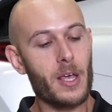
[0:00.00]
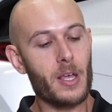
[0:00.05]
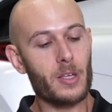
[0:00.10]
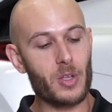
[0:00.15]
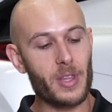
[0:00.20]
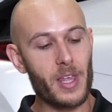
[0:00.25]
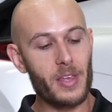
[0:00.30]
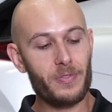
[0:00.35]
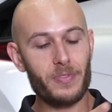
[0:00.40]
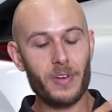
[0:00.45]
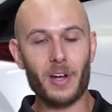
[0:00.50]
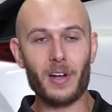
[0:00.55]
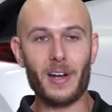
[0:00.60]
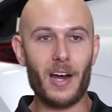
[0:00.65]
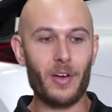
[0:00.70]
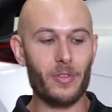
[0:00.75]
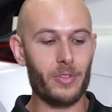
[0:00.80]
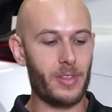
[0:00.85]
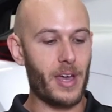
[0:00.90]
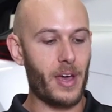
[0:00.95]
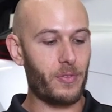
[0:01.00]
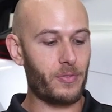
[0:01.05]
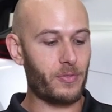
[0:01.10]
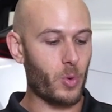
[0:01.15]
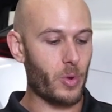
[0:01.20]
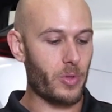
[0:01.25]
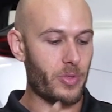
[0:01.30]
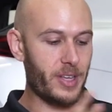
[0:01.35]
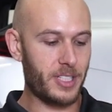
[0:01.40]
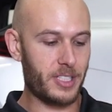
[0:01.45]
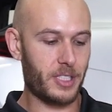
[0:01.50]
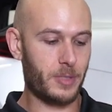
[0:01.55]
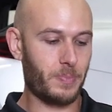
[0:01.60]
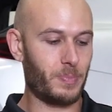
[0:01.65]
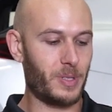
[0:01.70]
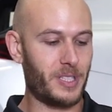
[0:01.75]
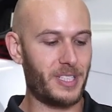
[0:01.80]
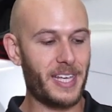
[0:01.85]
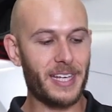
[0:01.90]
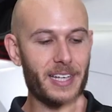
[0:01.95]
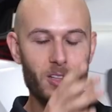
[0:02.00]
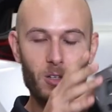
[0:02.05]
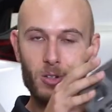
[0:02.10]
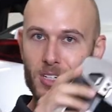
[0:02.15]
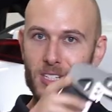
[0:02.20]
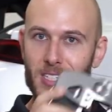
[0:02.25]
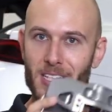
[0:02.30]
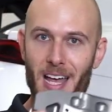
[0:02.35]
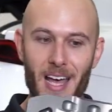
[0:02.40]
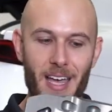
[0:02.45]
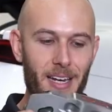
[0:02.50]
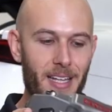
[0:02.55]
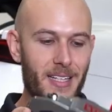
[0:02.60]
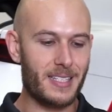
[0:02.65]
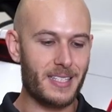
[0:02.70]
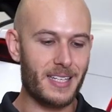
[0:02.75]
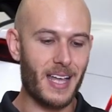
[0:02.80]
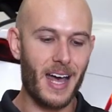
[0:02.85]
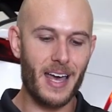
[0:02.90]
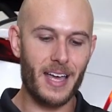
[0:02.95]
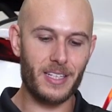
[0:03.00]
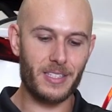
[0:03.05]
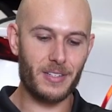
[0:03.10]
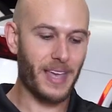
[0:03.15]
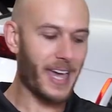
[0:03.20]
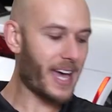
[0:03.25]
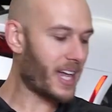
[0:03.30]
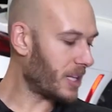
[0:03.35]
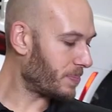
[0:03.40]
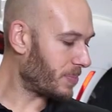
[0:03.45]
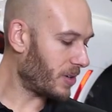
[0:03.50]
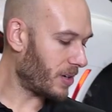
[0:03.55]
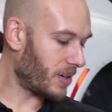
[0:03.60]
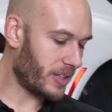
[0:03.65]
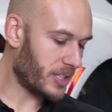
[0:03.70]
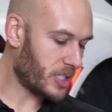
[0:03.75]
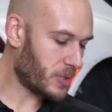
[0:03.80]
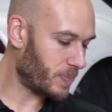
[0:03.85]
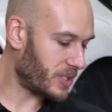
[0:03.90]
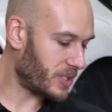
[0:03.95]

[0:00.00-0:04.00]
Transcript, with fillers: So they figured out that for this particular design and size of caliper and this